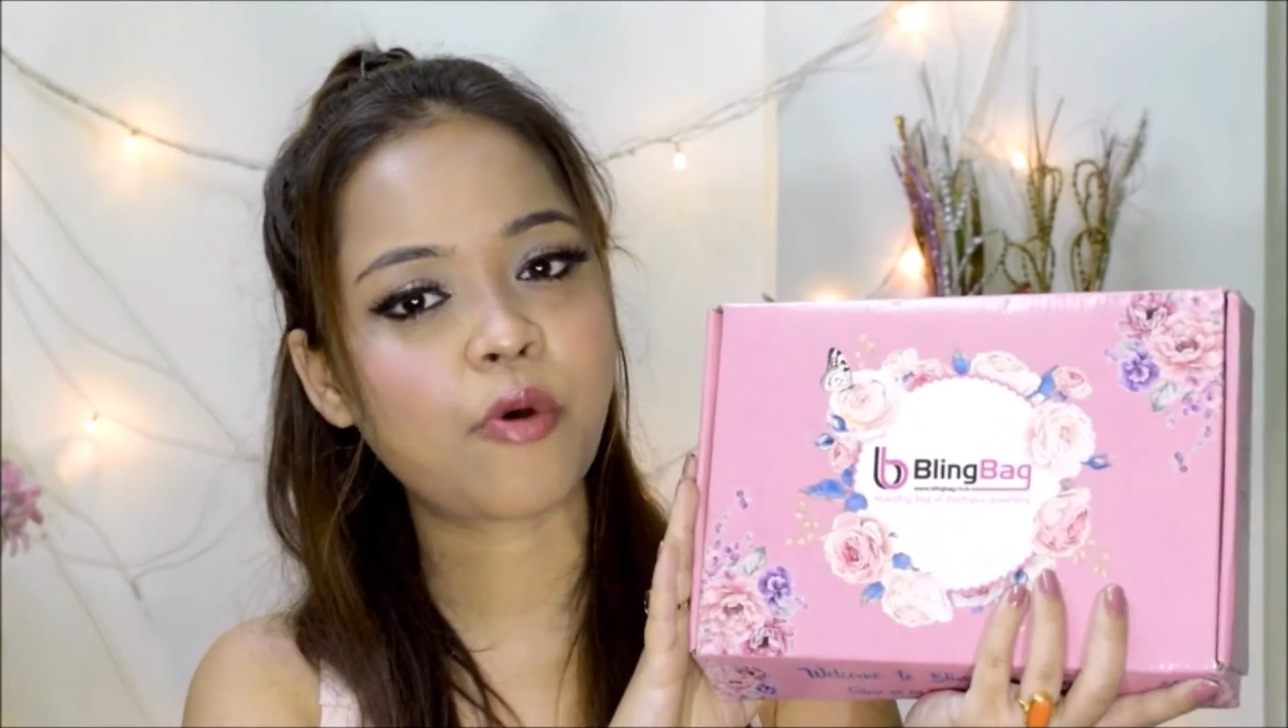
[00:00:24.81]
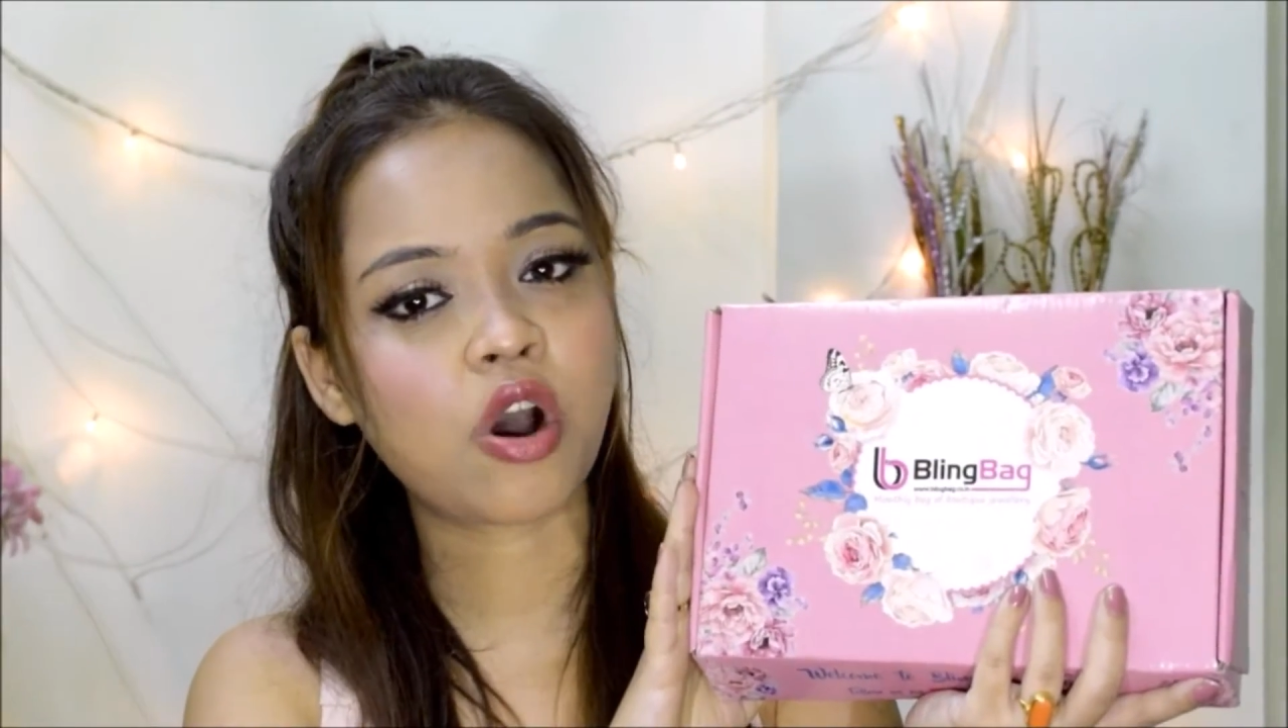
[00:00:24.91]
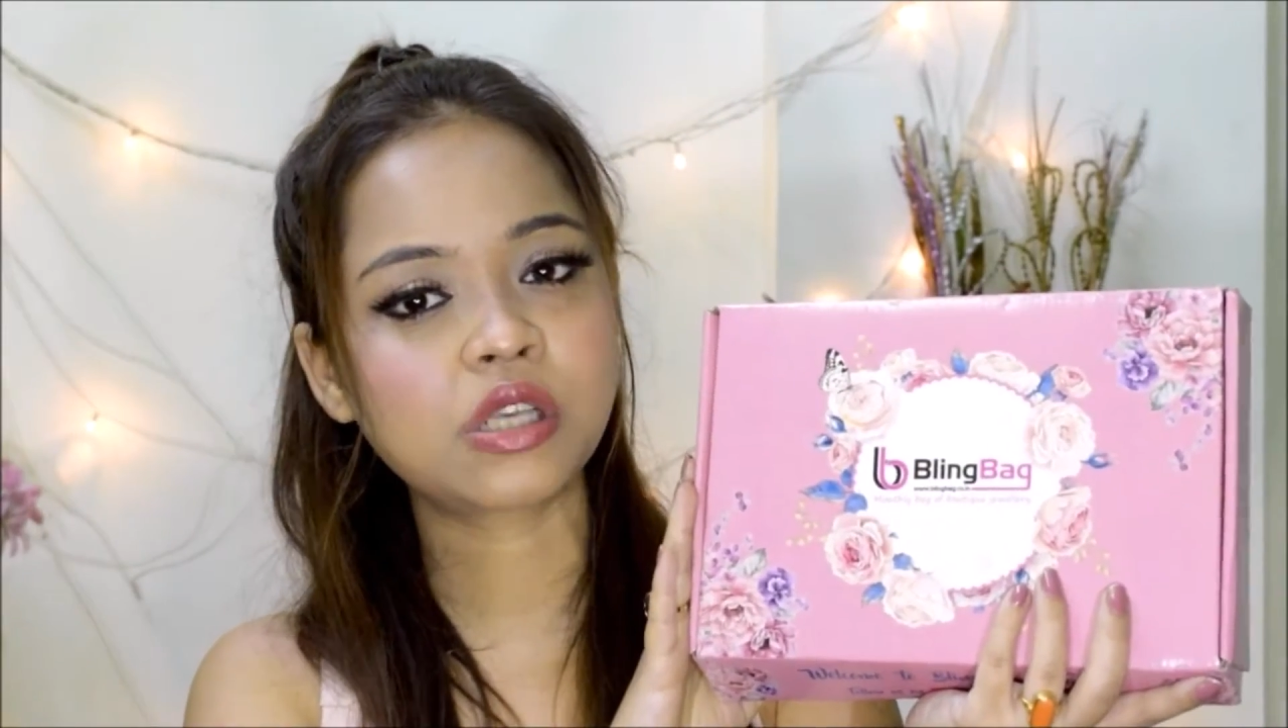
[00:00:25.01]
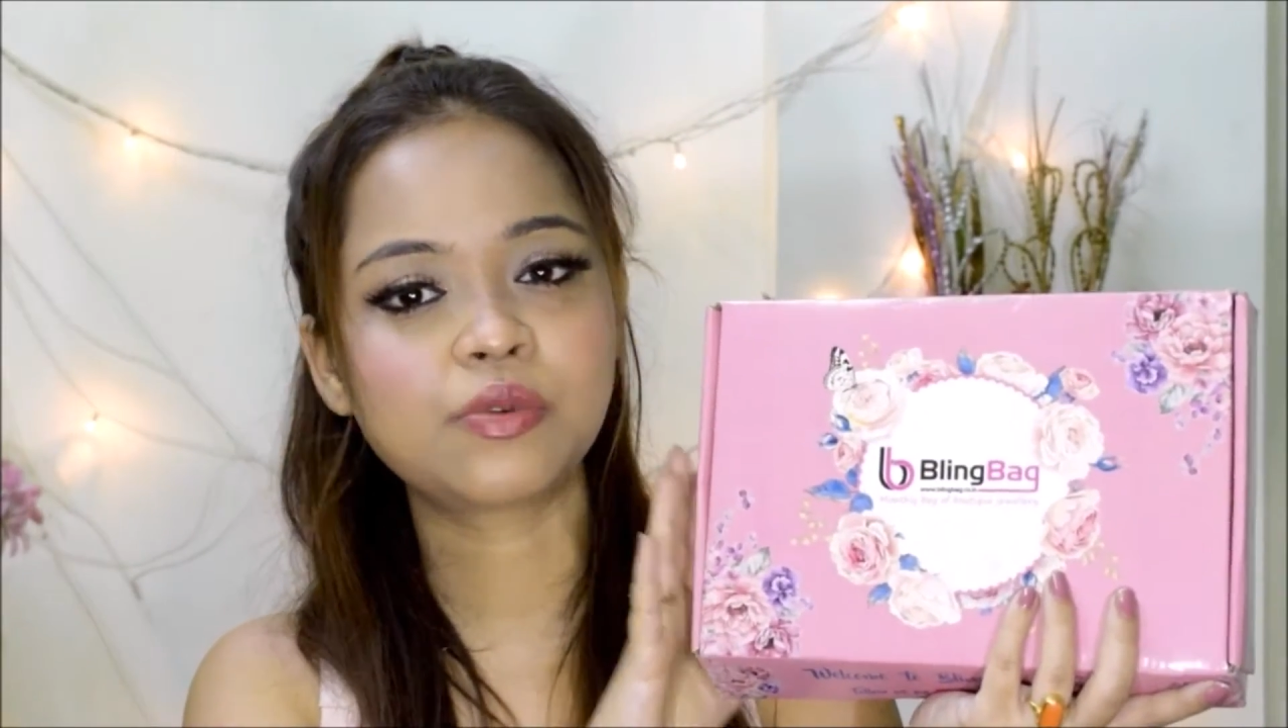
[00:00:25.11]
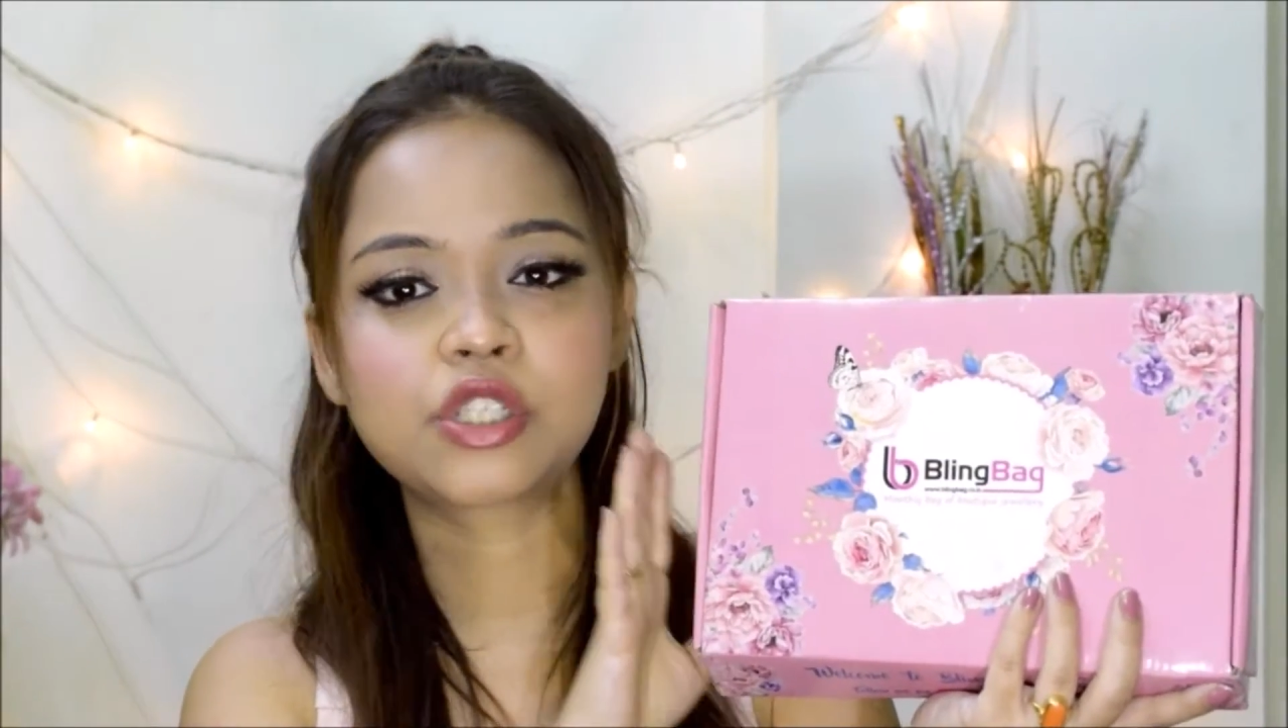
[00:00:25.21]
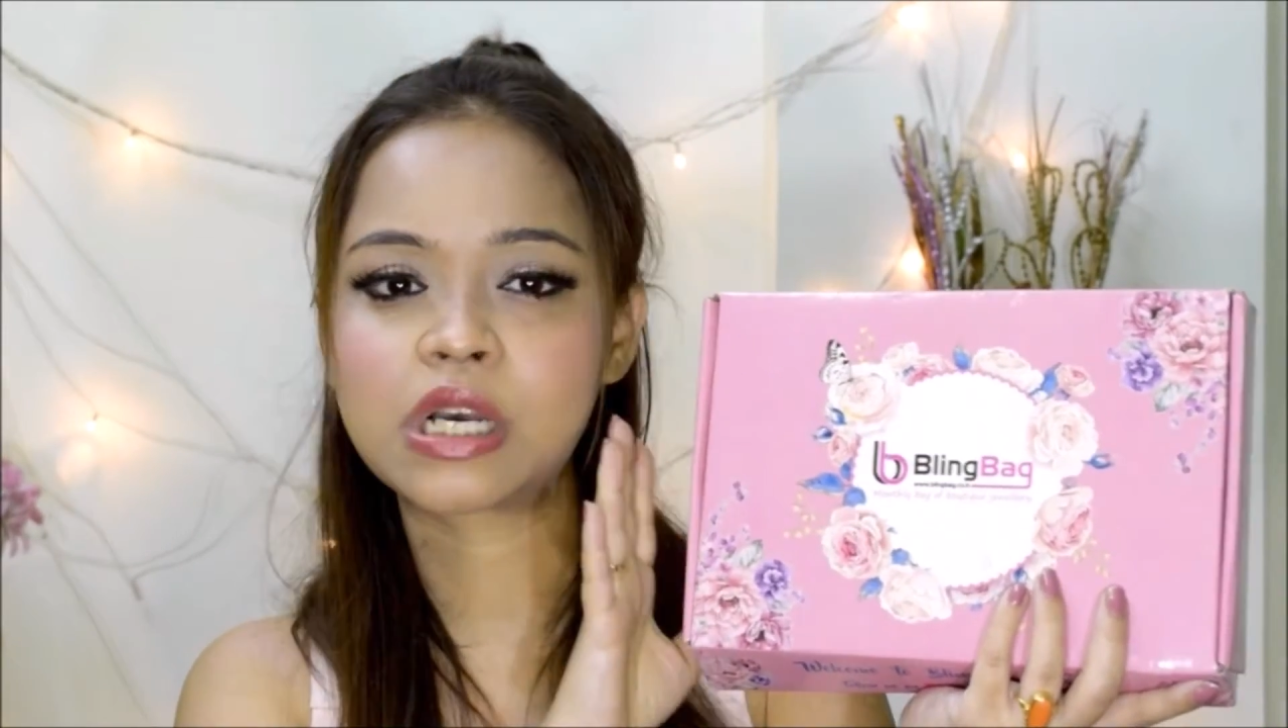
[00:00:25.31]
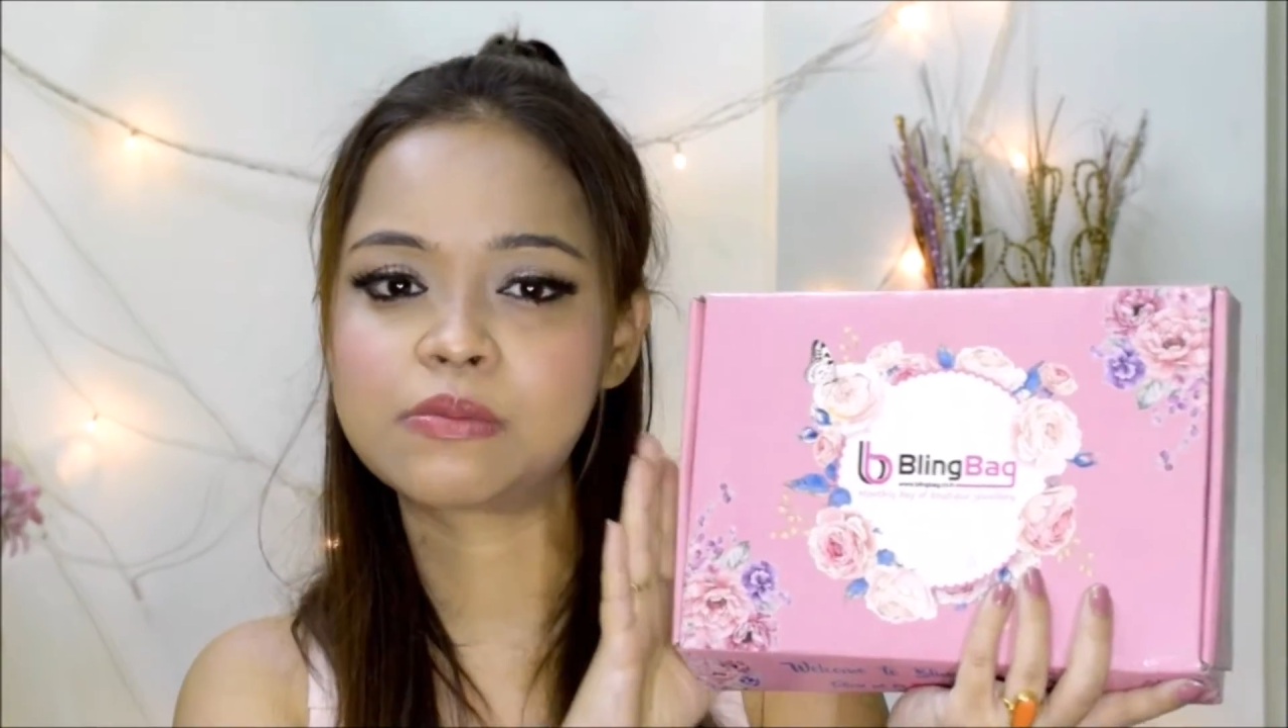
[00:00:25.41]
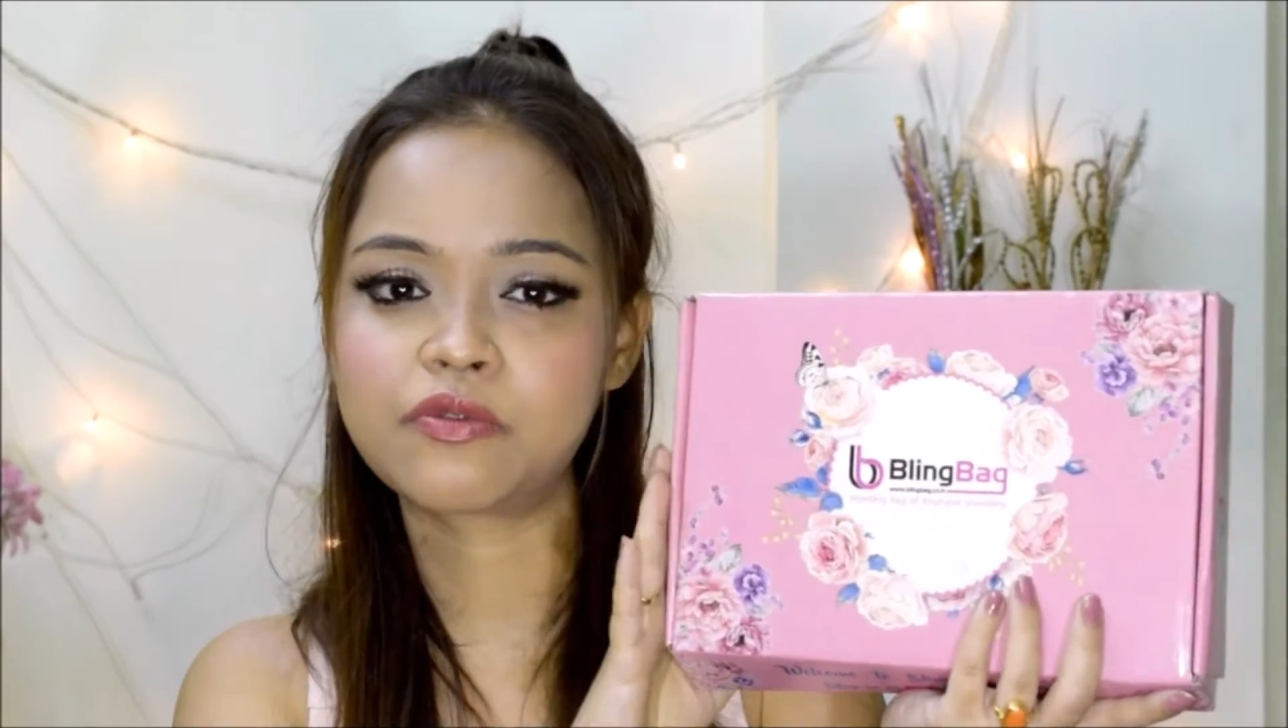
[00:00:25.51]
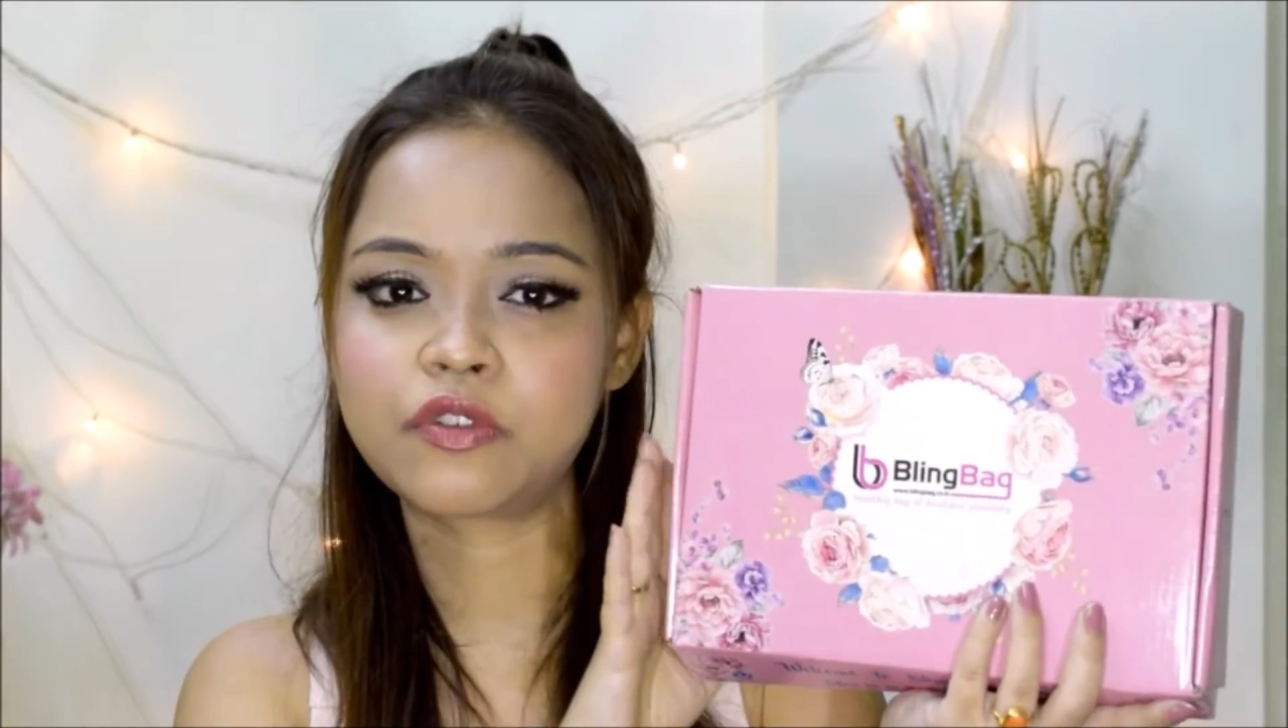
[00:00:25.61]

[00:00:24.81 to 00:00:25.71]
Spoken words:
box which comes